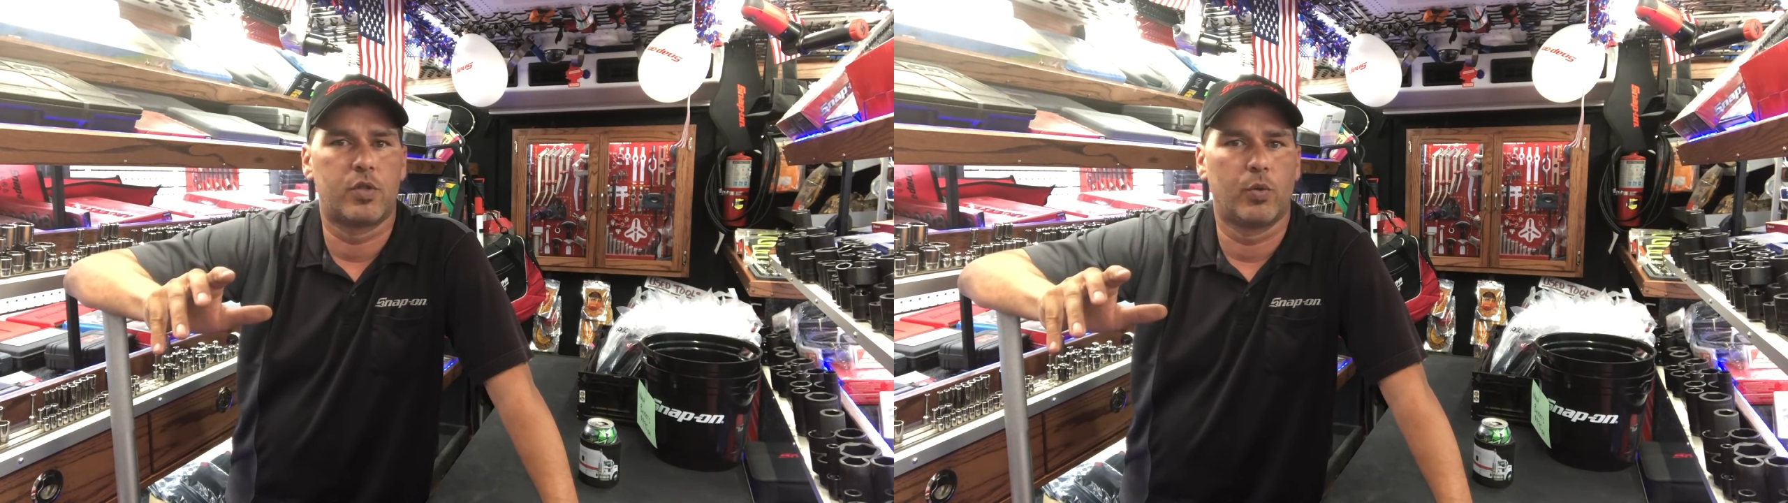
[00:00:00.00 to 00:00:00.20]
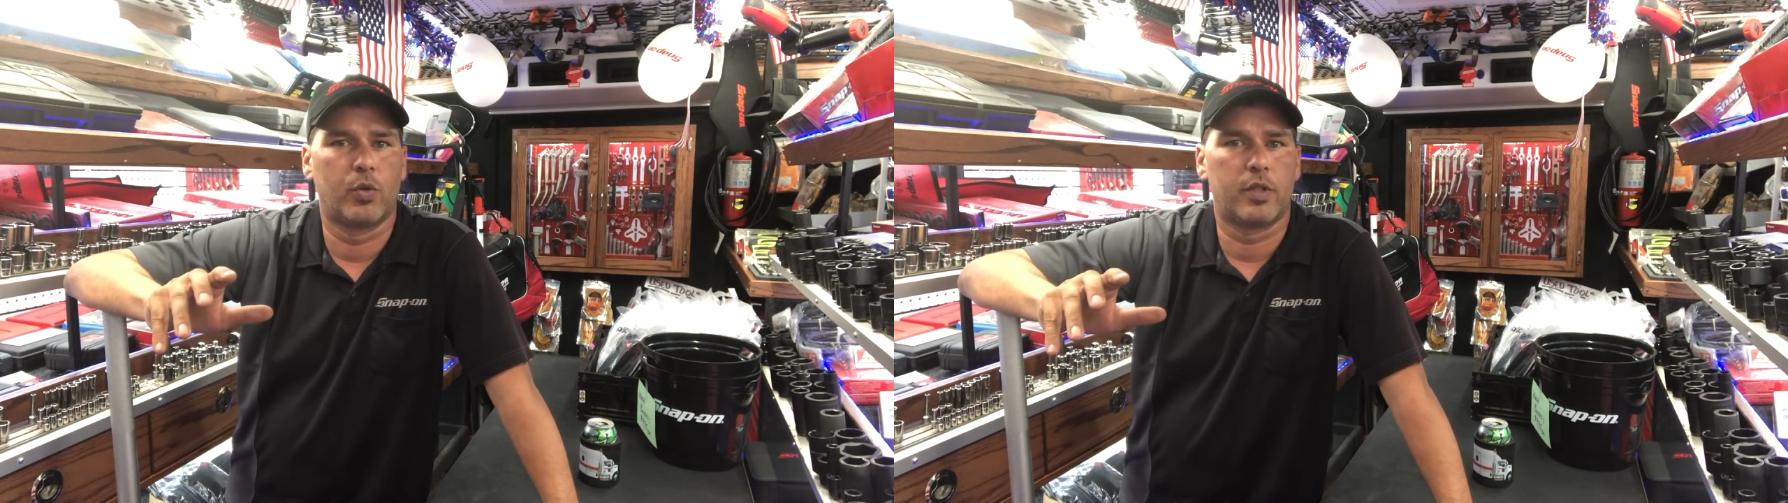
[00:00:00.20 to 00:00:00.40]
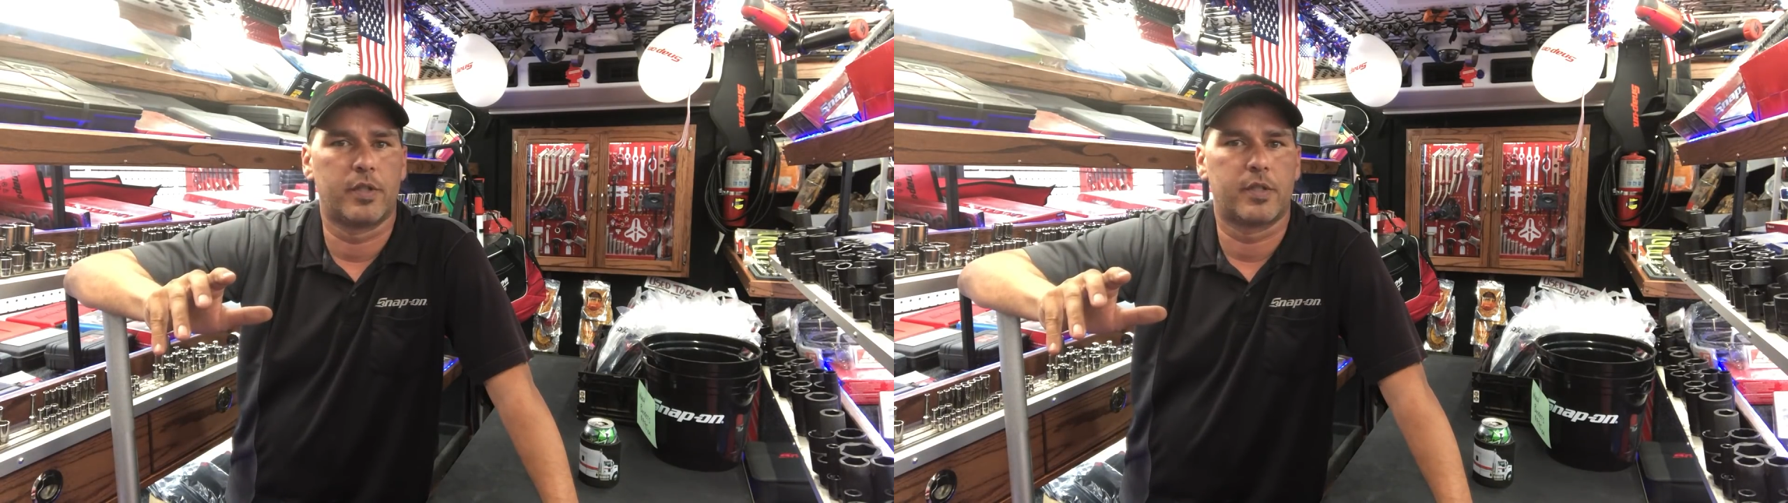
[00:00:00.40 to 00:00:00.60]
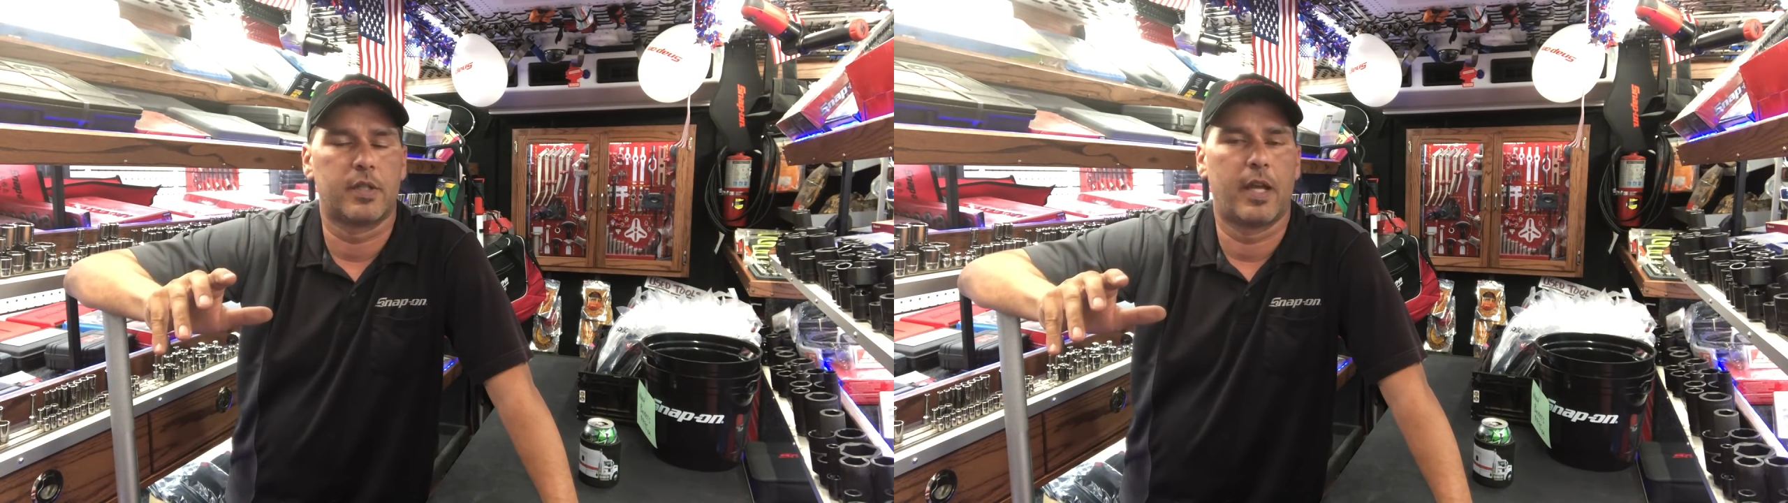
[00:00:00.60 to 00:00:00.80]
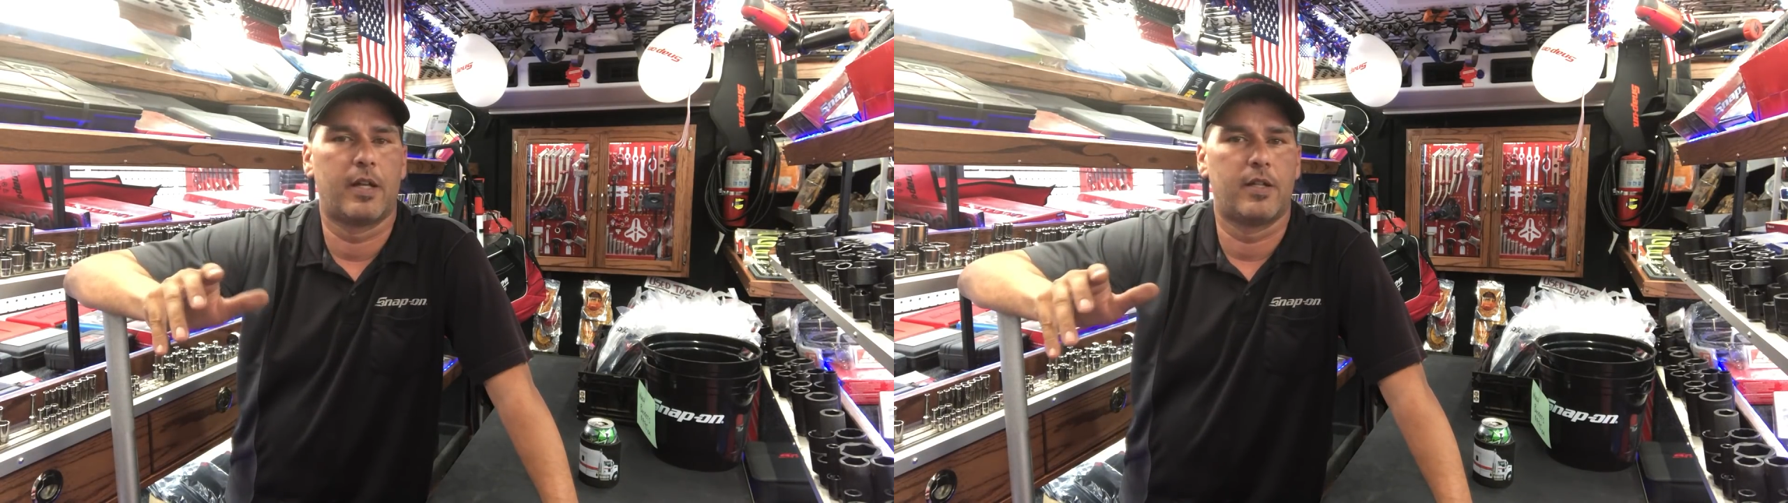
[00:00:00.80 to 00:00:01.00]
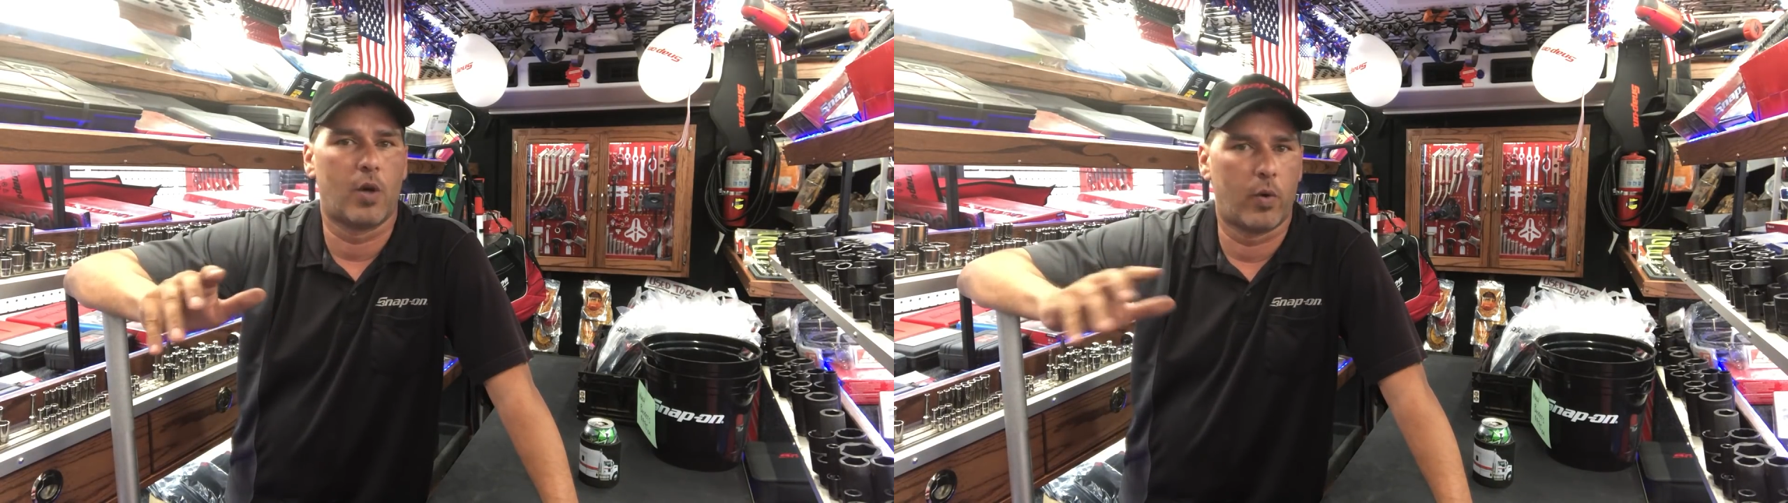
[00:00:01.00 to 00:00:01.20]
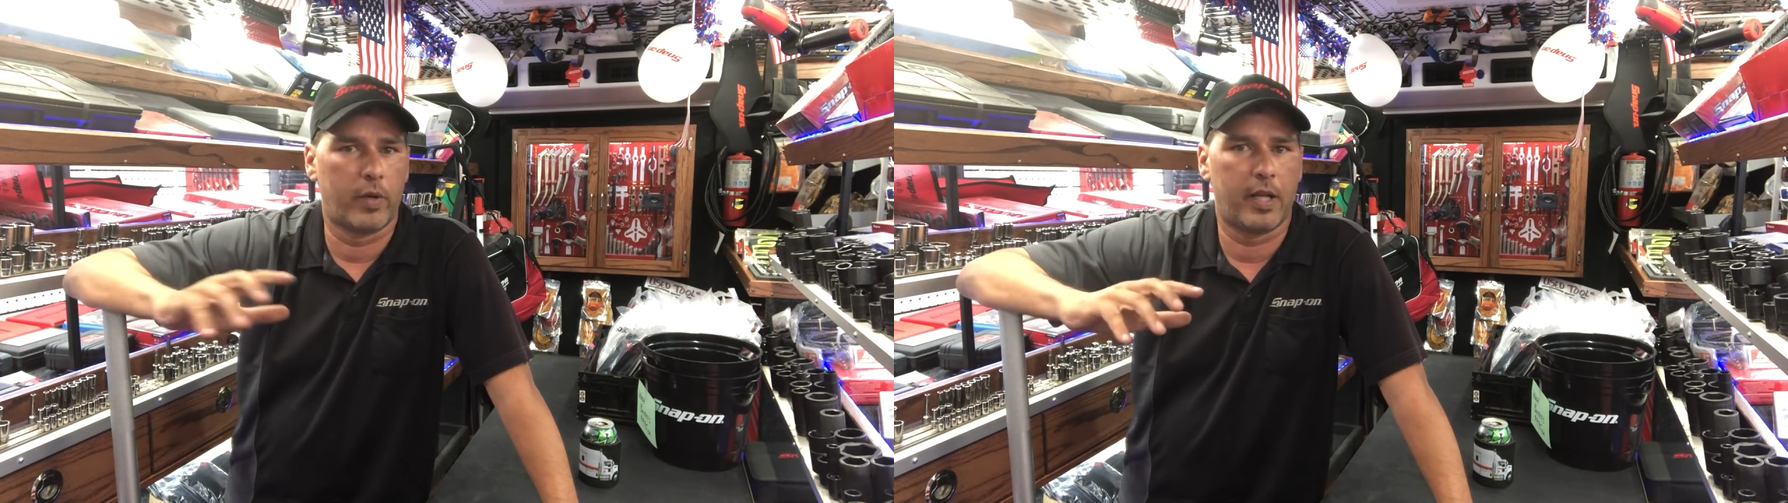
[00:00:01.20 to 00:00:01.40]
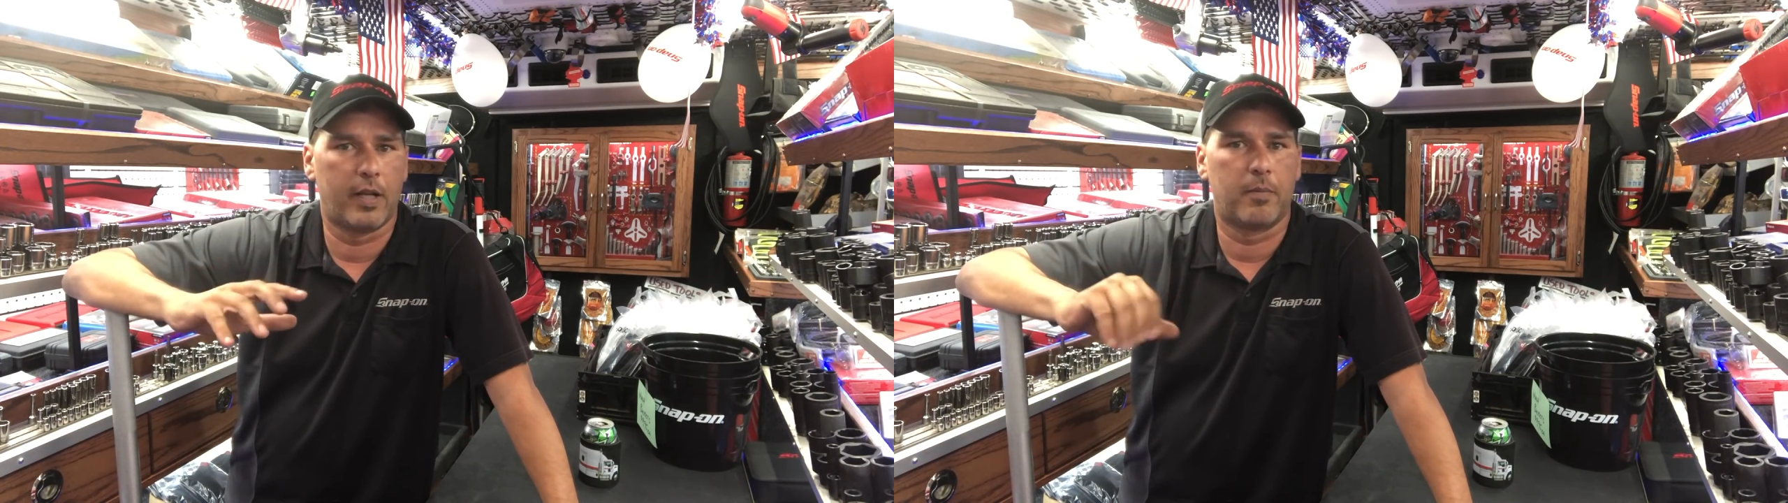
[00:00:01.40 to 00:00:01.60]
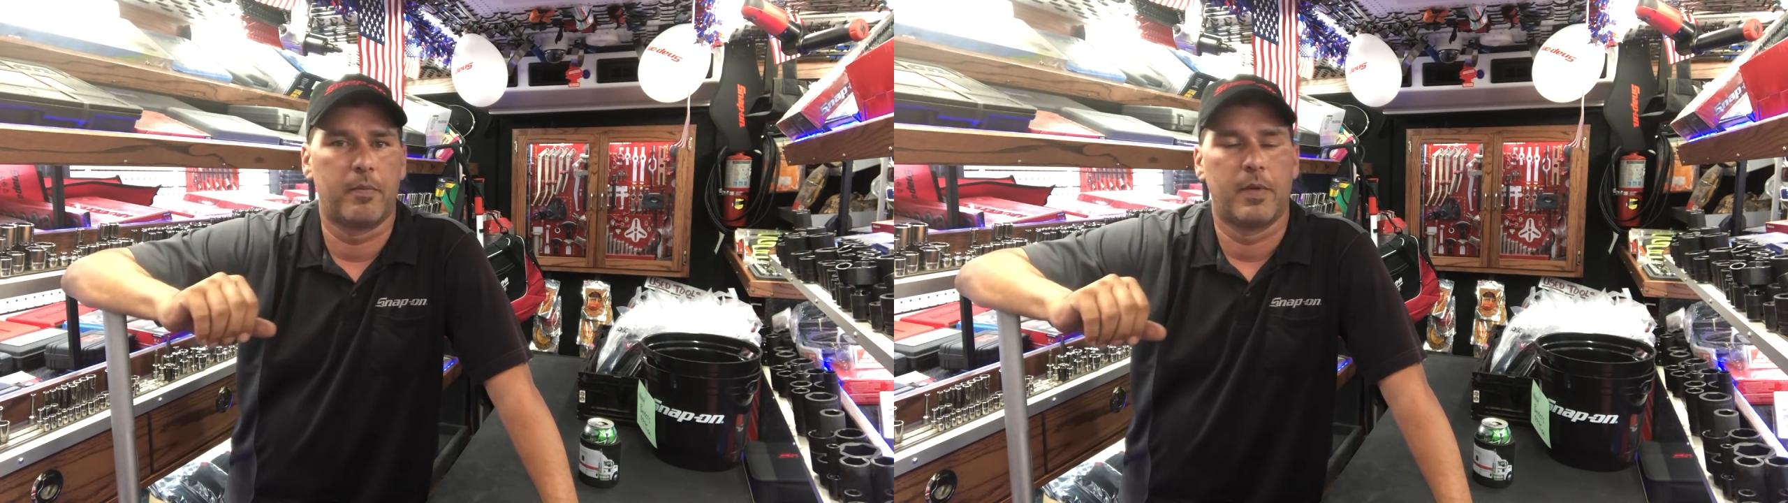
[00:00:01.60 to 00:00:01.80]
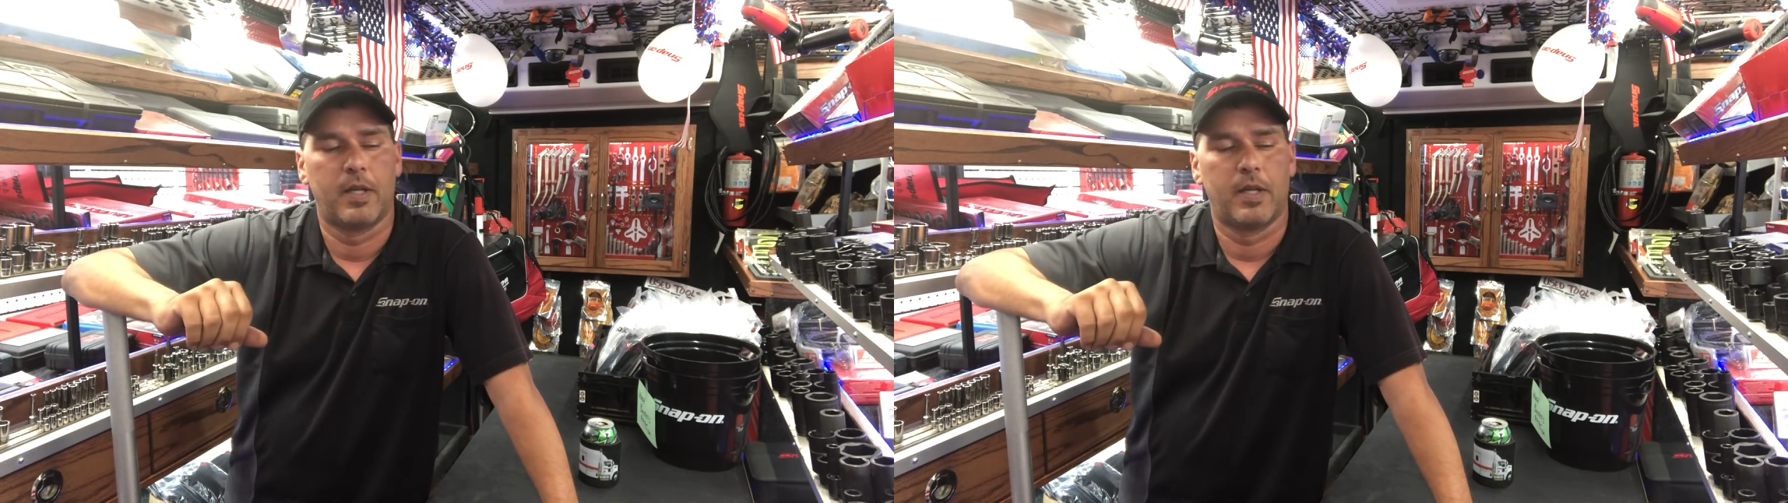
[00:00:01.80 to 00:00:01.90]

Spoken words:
tools and donate them.